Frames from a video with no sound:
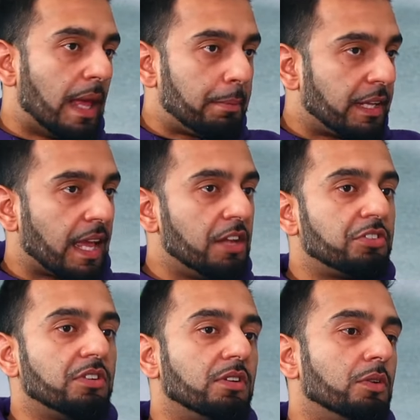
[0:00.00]

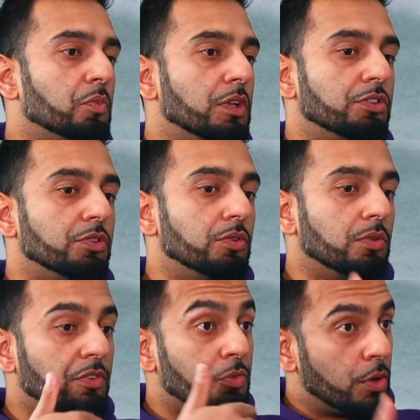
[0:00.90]
application and we'll
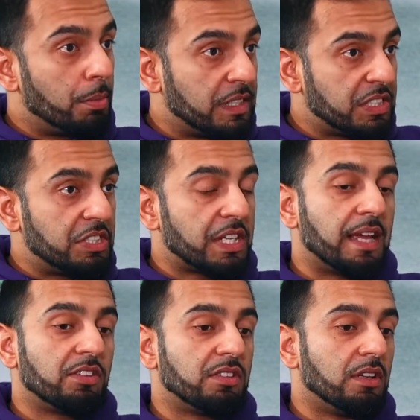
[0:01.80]
do affordability
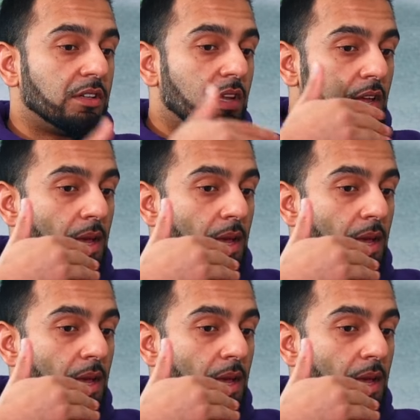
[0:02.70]
checks and